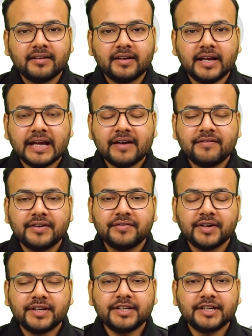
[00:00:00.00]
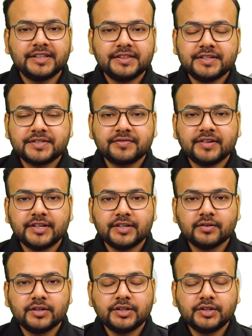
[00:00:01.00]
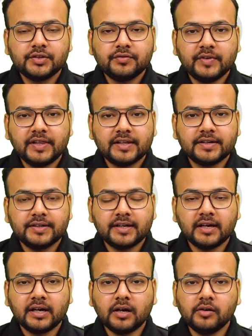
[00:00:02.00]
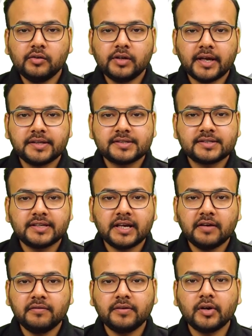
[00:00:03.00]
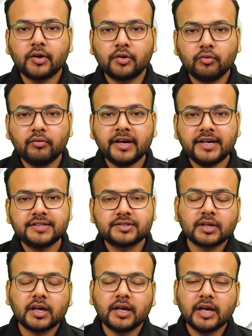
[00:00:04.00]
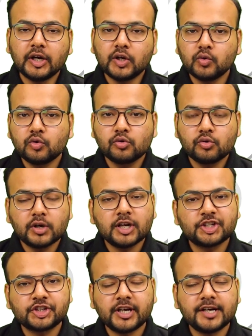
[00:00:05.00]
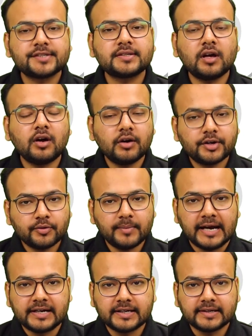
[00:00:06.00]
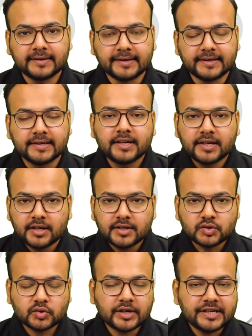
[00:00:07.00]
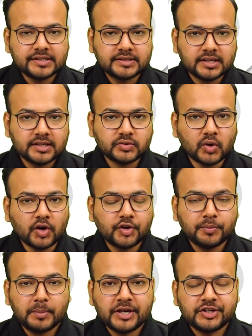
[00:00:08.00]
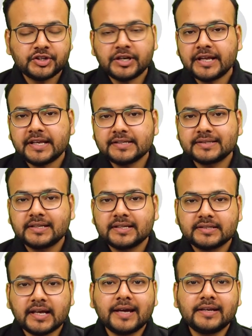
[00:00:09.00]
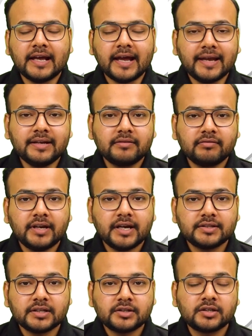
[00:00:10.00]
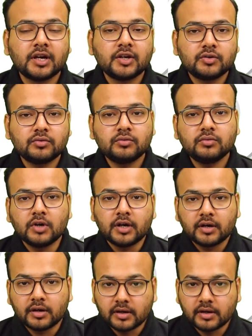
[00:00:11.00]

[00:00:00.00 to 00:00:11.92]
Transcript: Hey everyone, in this video you will learn how you can save your tweets into Google Sheets automatically. So guys, this automation is designed and created to